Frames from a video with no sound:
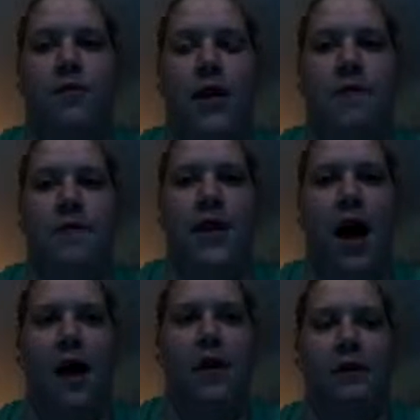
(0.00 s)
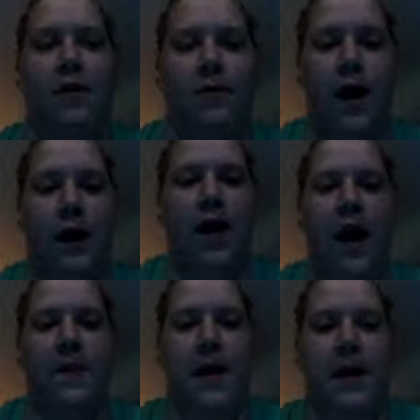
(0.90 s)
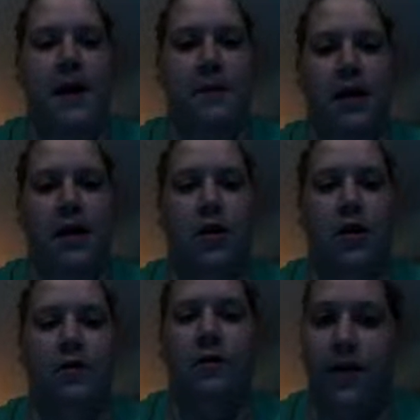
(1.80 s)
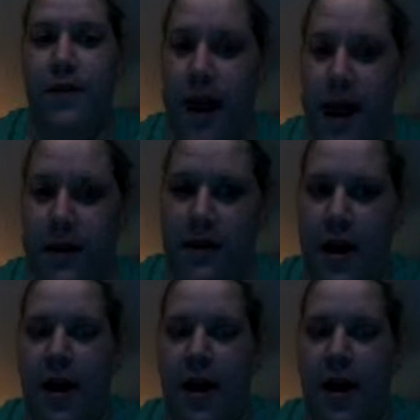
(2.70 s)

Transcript: run up and down everywhere. They need to be included with that.